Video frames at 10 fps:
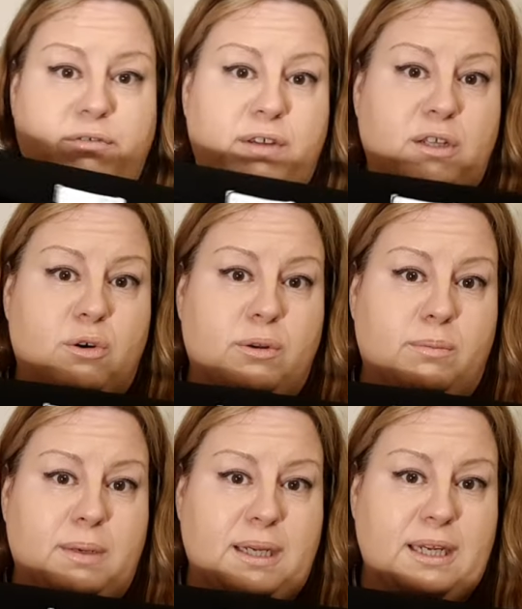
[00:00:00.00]
fit
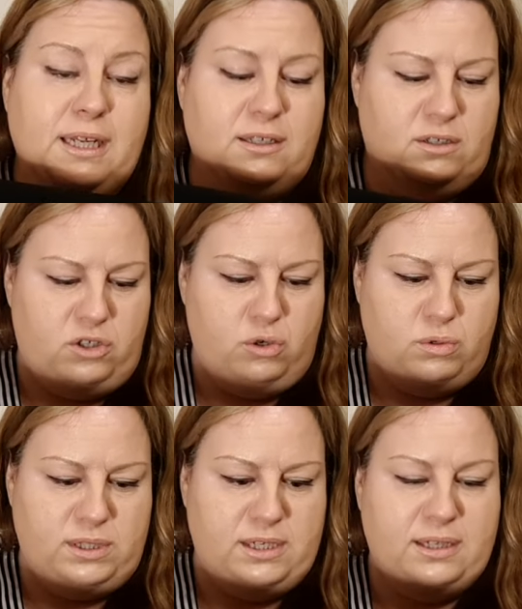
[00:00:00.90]
on me. It
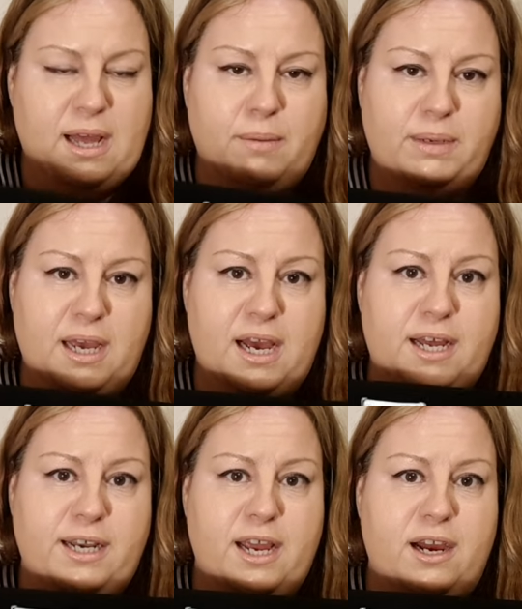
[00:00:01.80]
shows the tummy
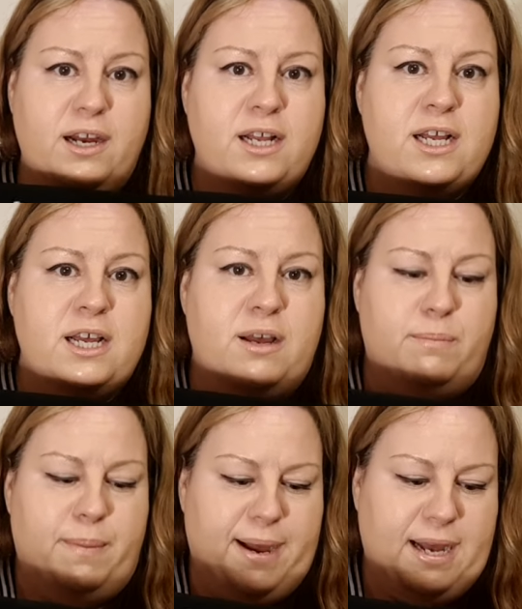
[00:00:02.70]
area,
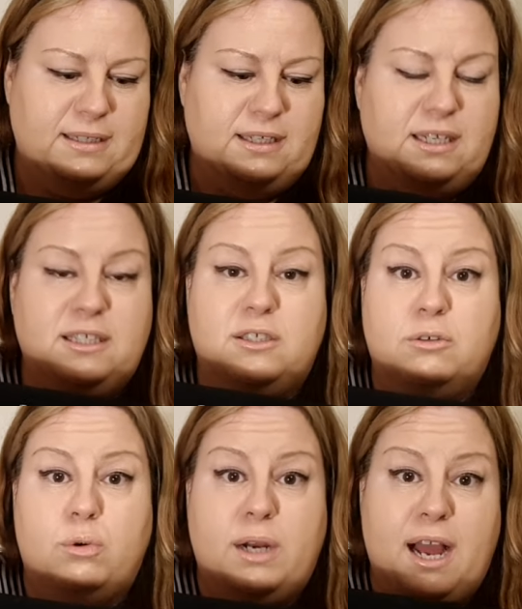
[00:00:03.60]
but it's
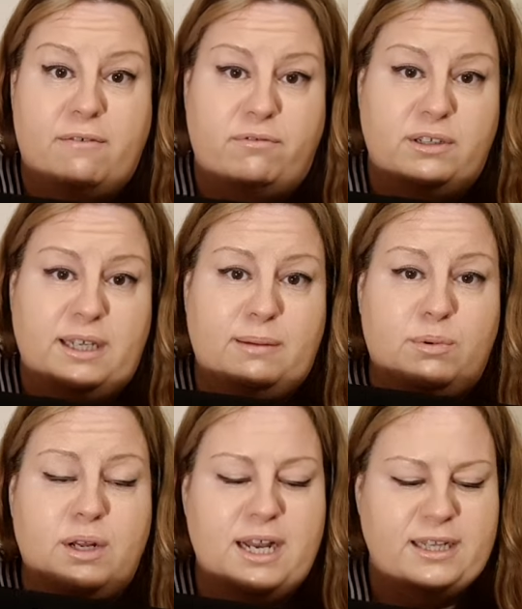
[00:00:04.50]
so
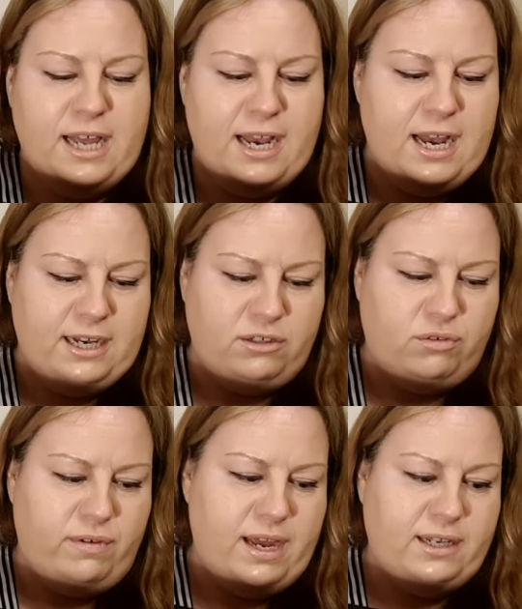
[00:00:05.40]
comfortable. And I like
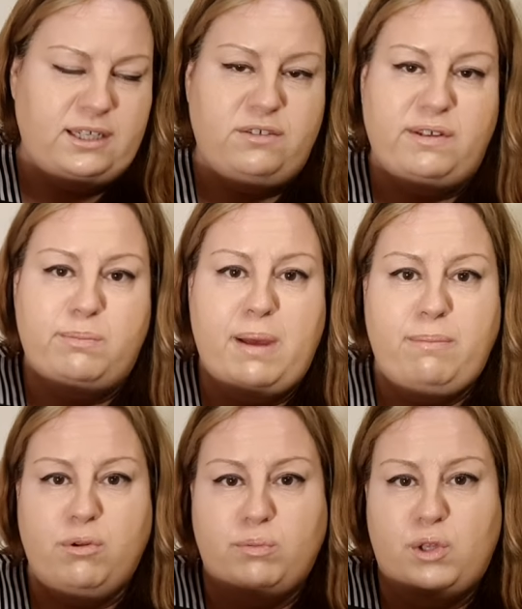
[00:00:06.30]
to wear this with
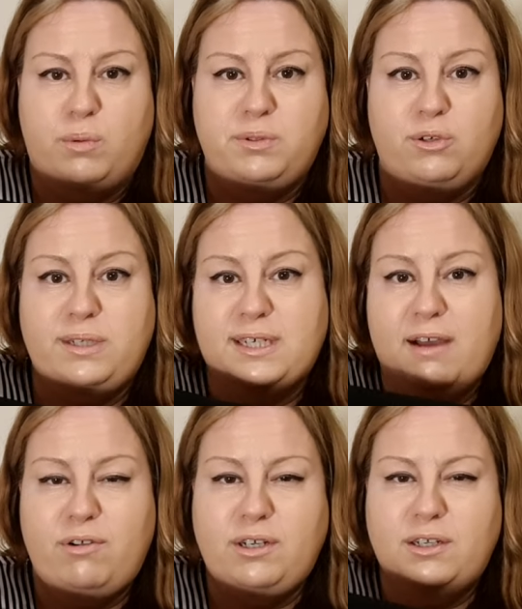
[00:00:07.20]
peplum top. So it's
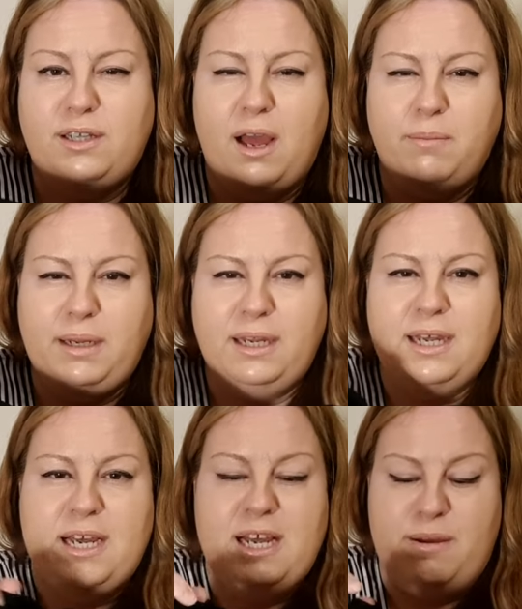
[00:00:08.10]
covered the tummy,
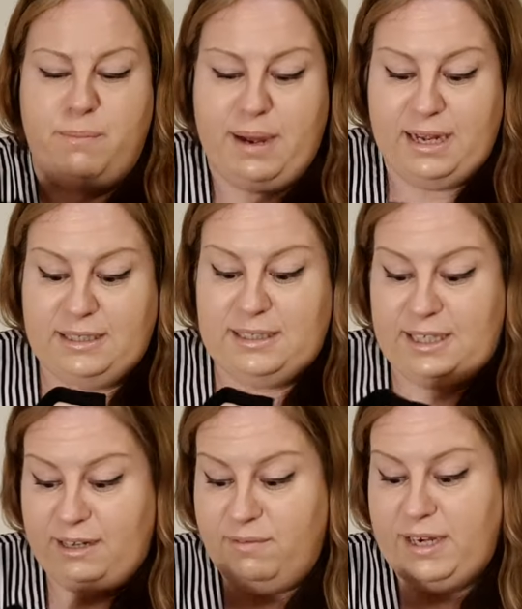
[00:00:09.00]
but
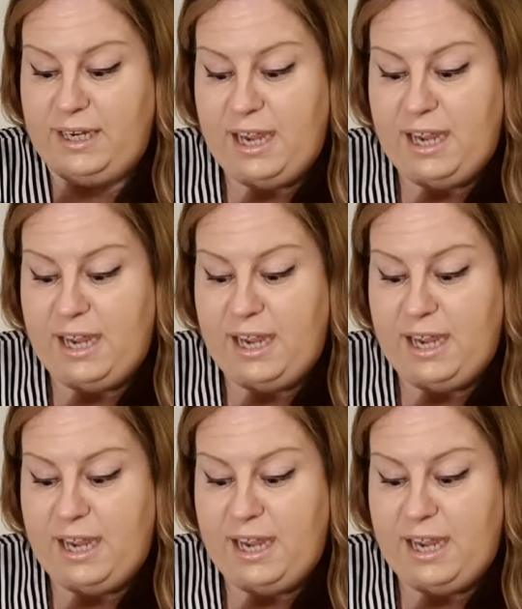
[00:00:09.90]
still very